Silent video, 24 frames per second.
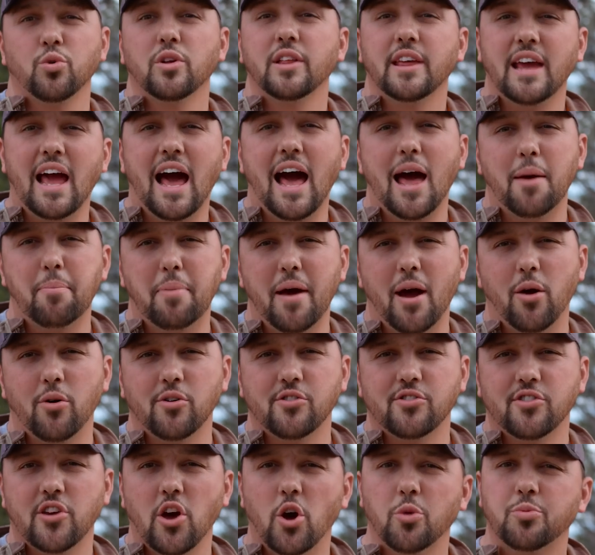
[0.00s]
really
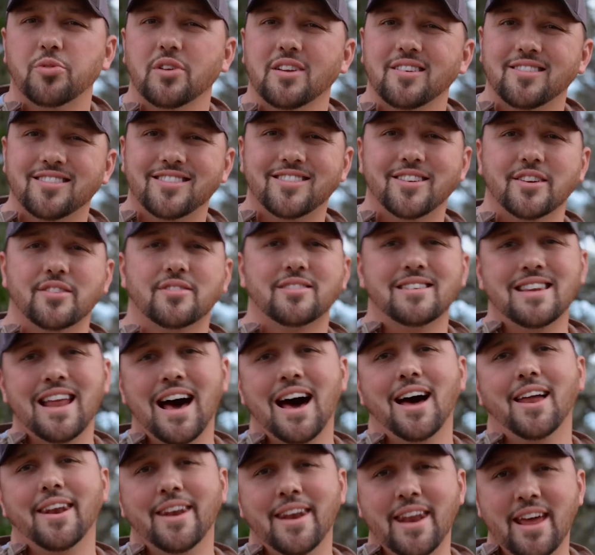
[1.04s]
high-powered scopes, and it's just
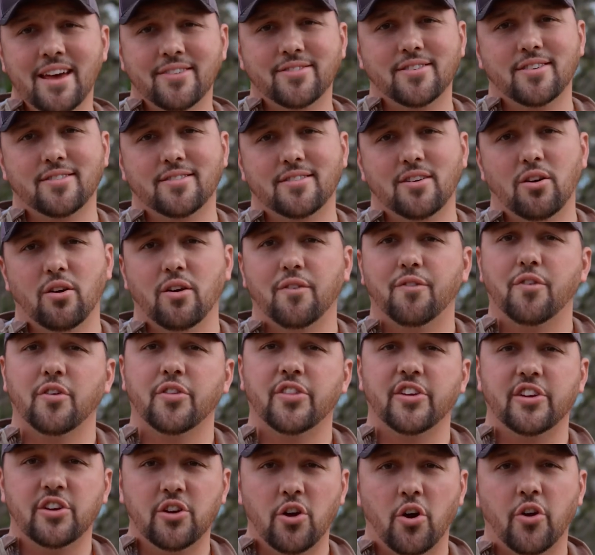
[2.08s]
not necessary
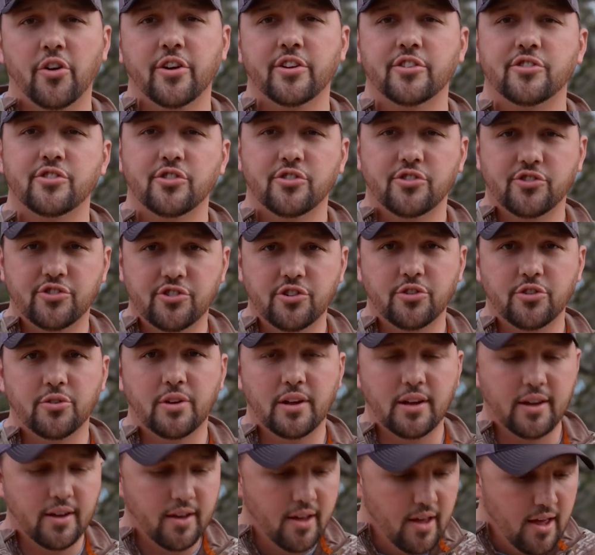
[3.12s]
for the yardage you're shooting.